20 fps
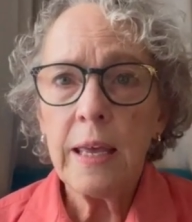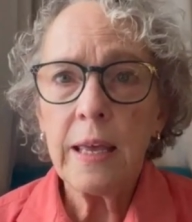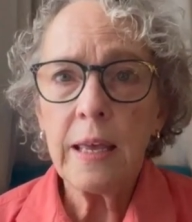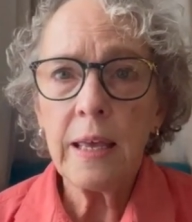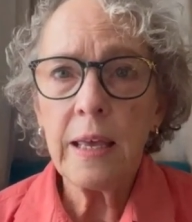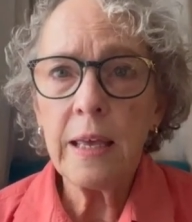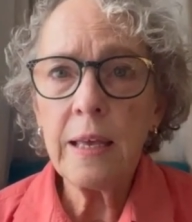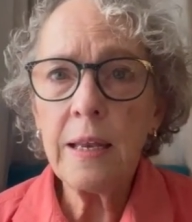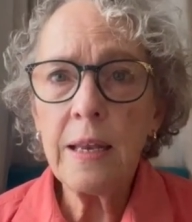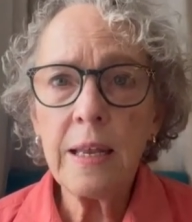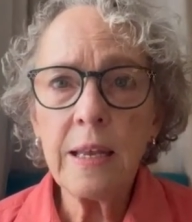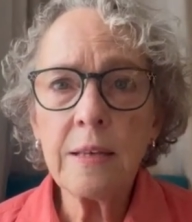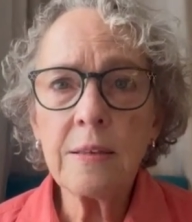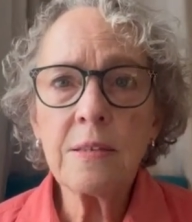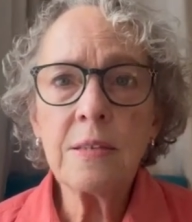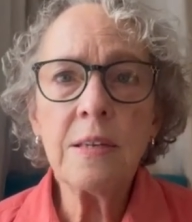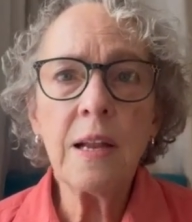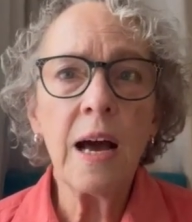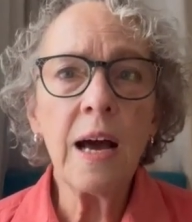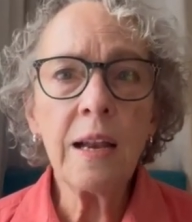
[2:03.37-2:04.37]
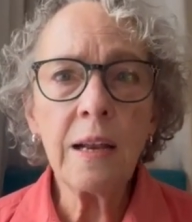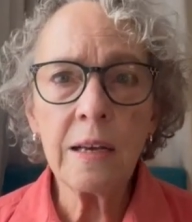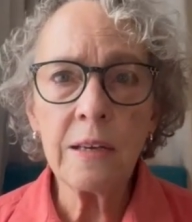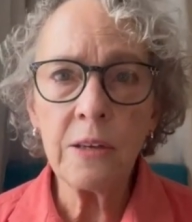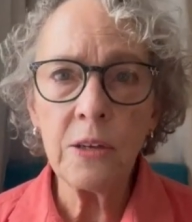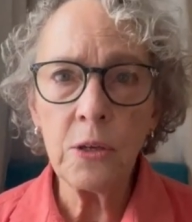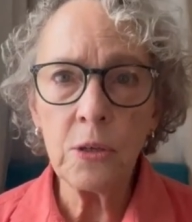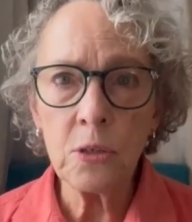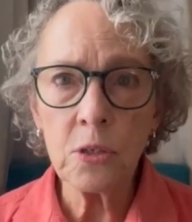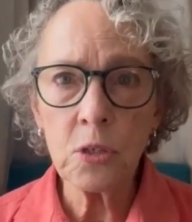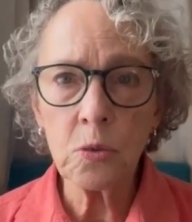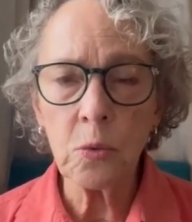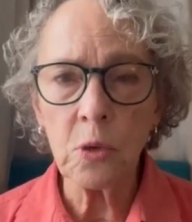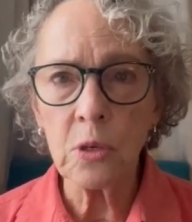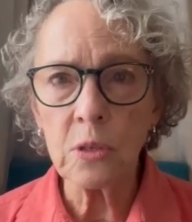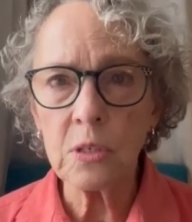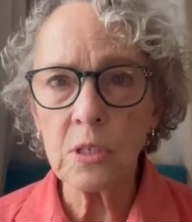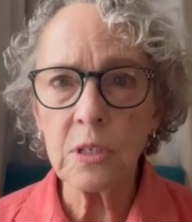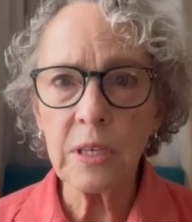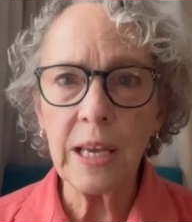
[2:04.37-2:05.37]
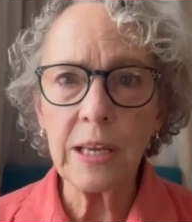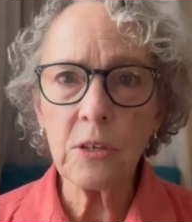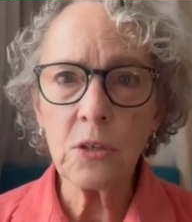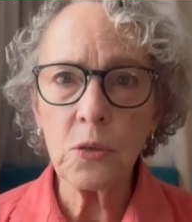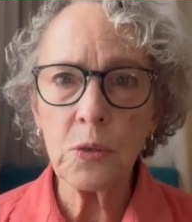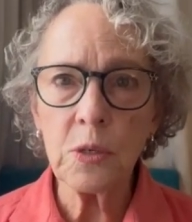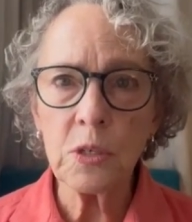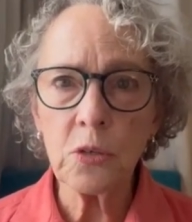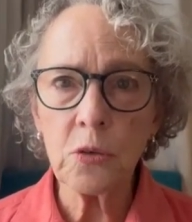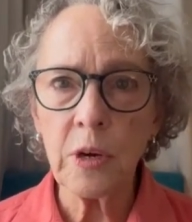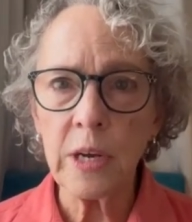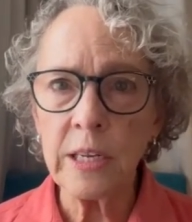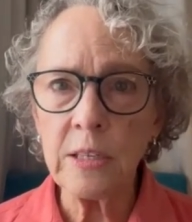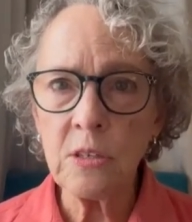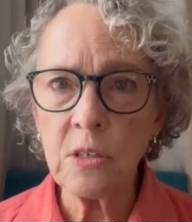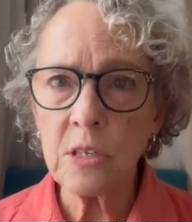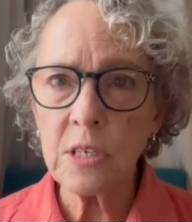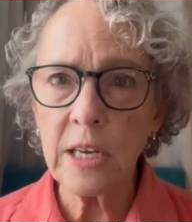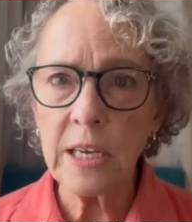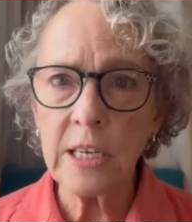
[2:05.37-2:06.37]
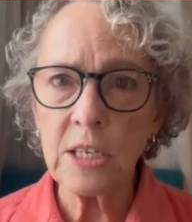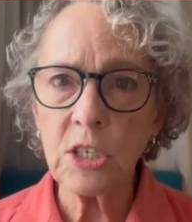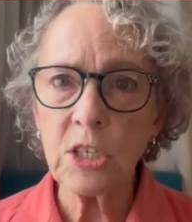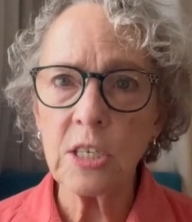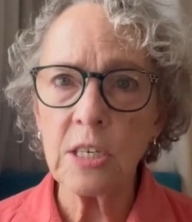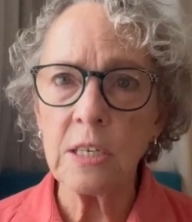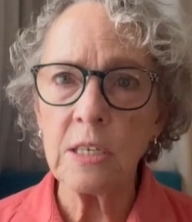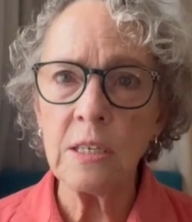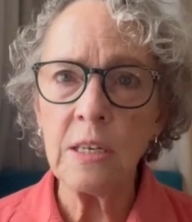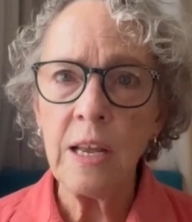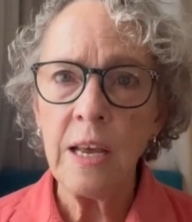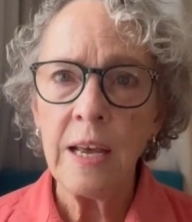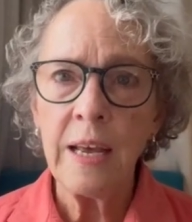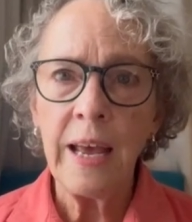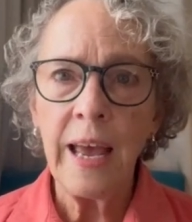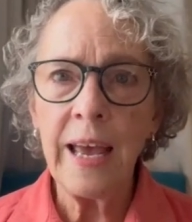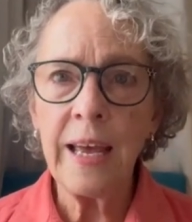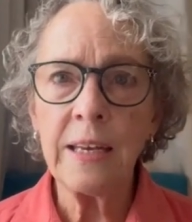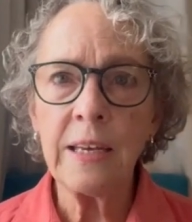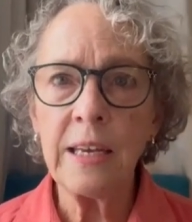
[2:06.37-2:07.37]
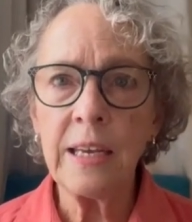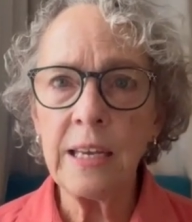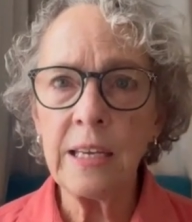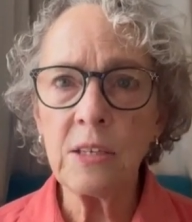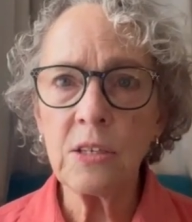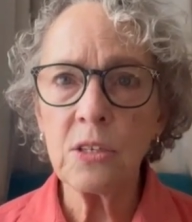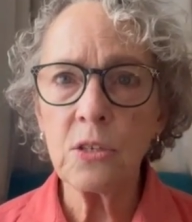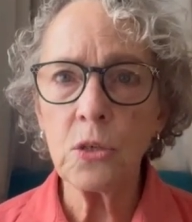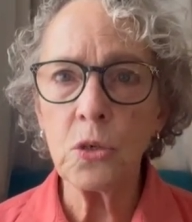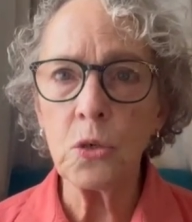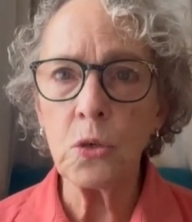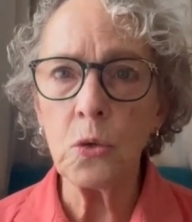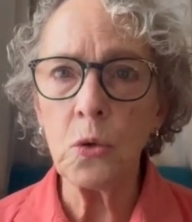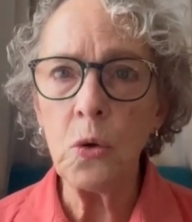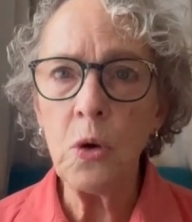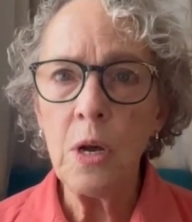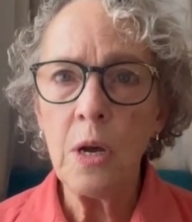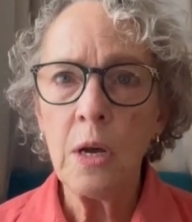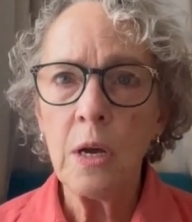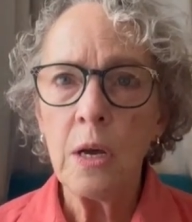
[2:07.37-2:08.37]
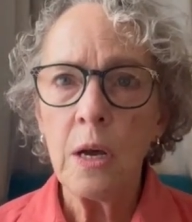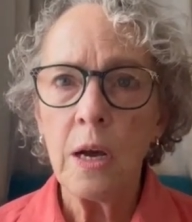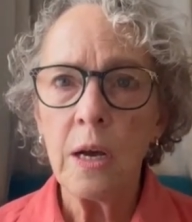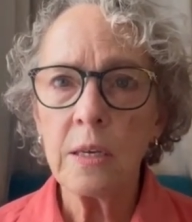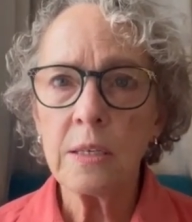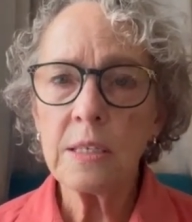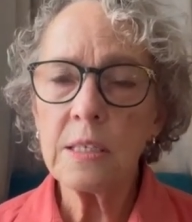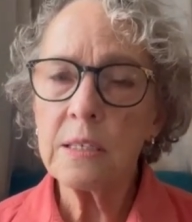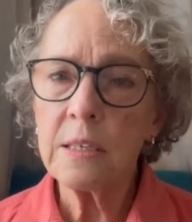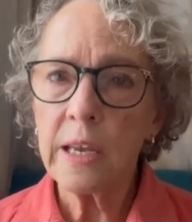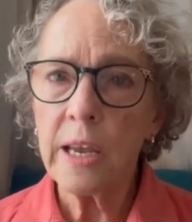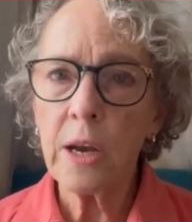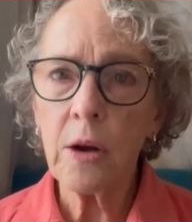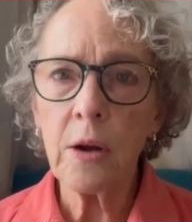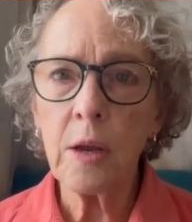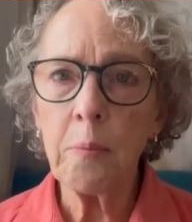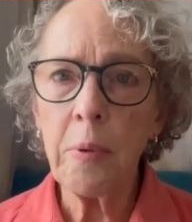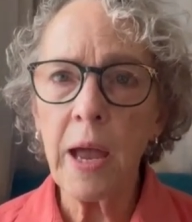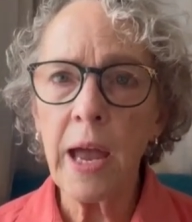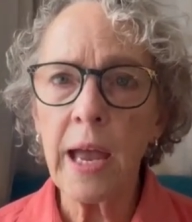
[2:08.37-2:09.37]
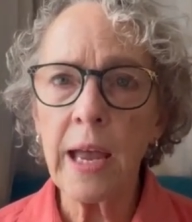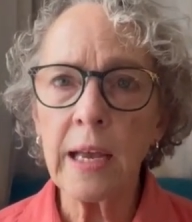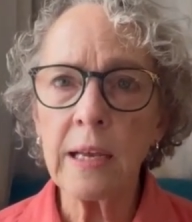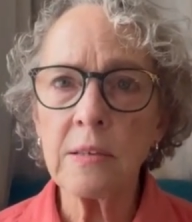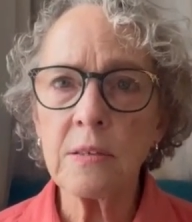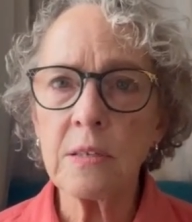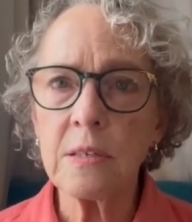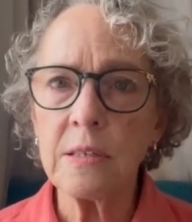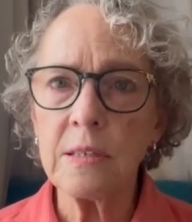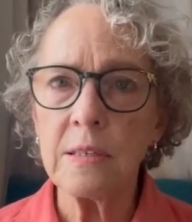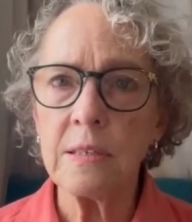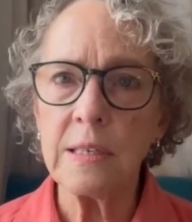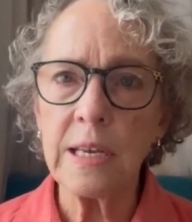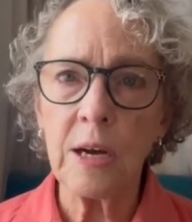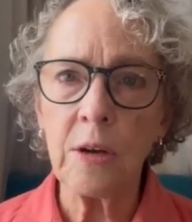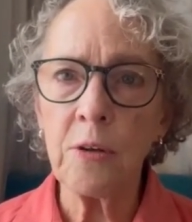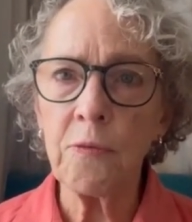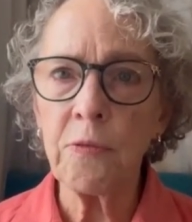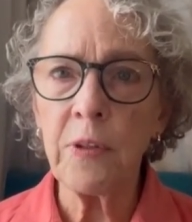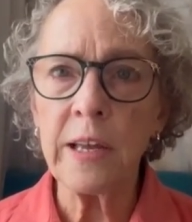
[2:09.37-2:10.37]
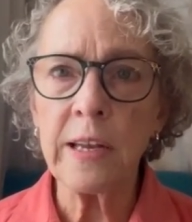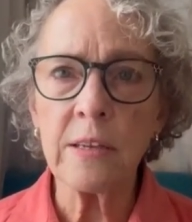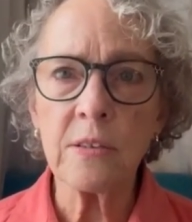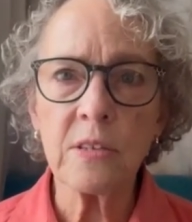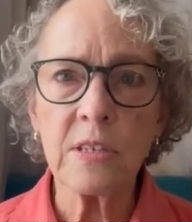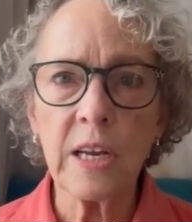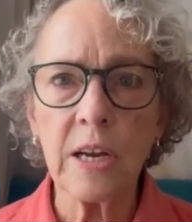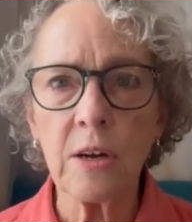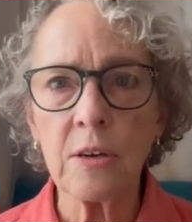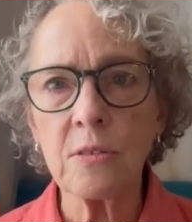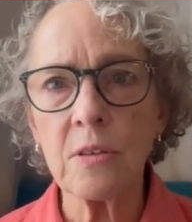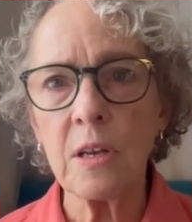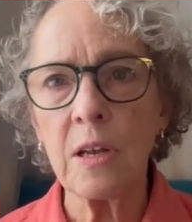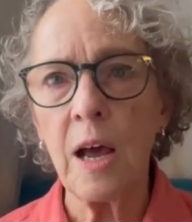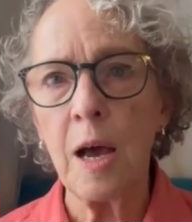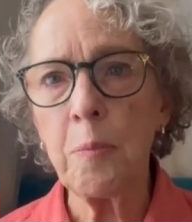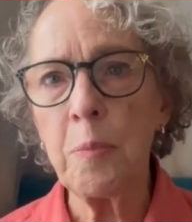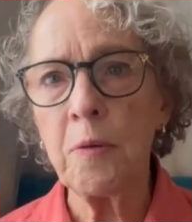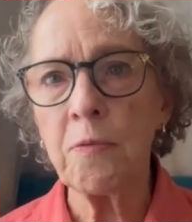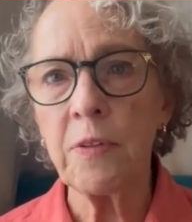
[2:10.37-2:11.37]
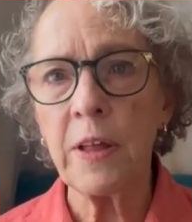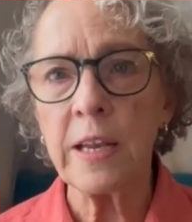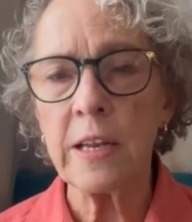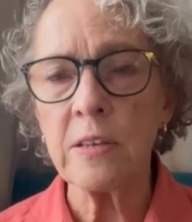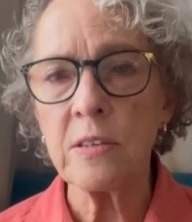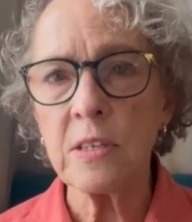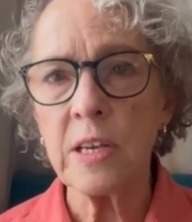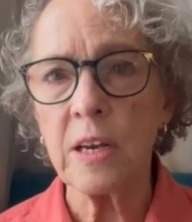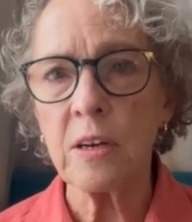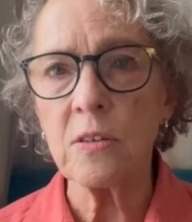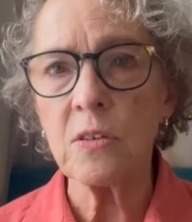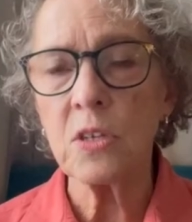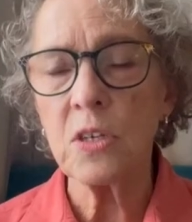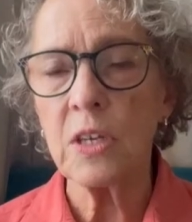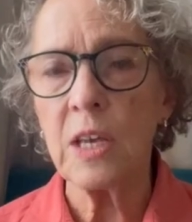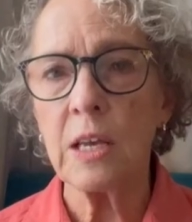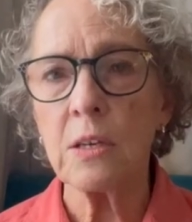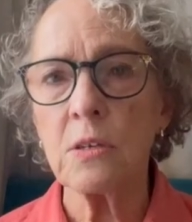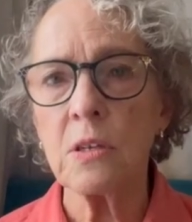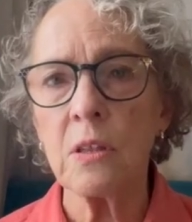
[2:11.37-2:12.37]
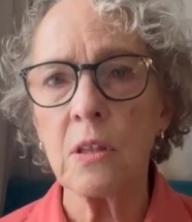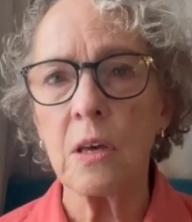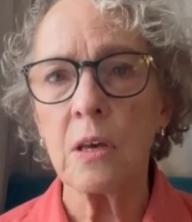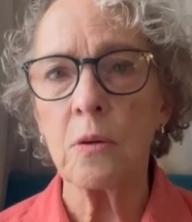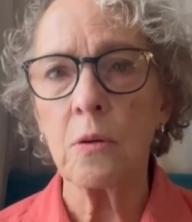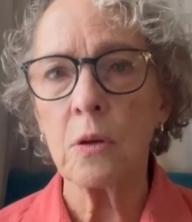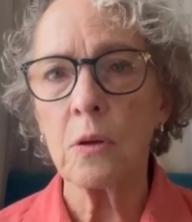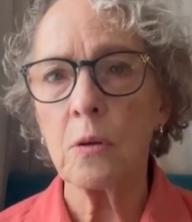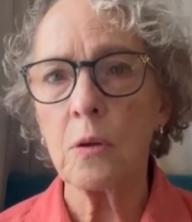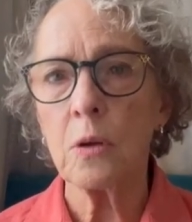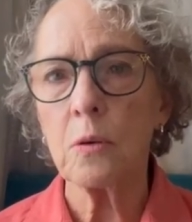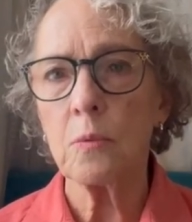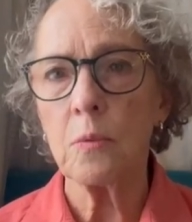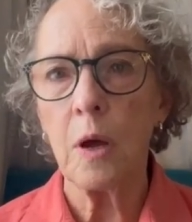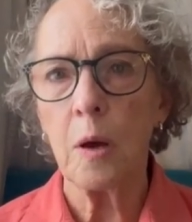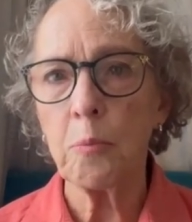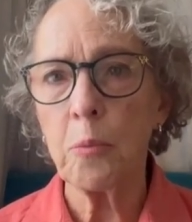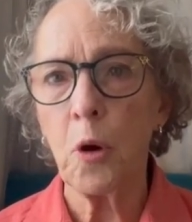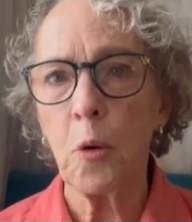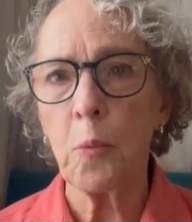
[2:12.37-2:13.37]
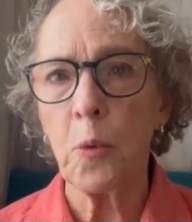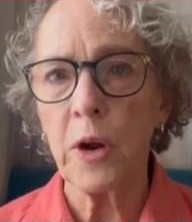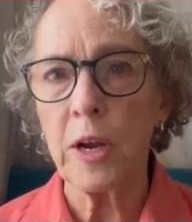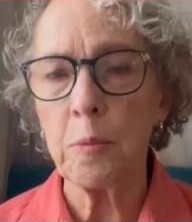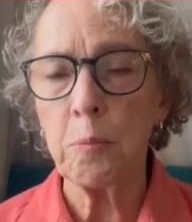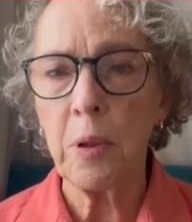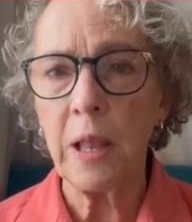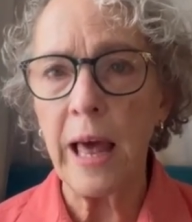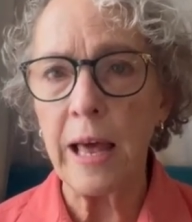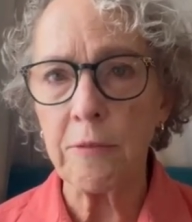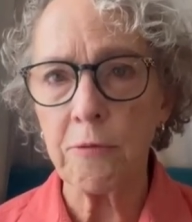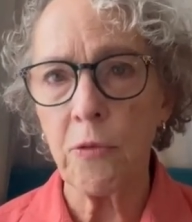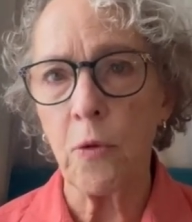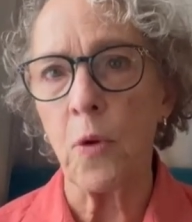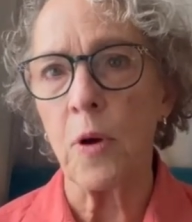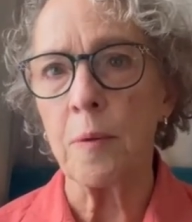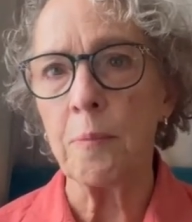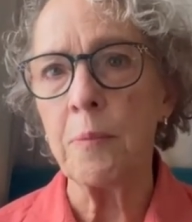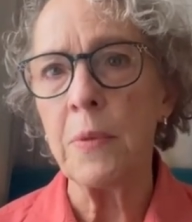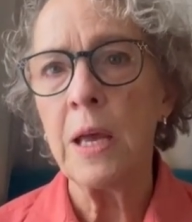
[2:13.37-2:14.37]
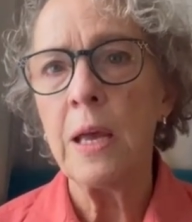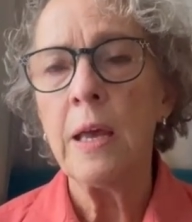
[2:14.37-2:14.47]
it is not unusual to get to a train station and need to carry bags down a flight of stairs and up a flight of stairs to get to the appropriate platform.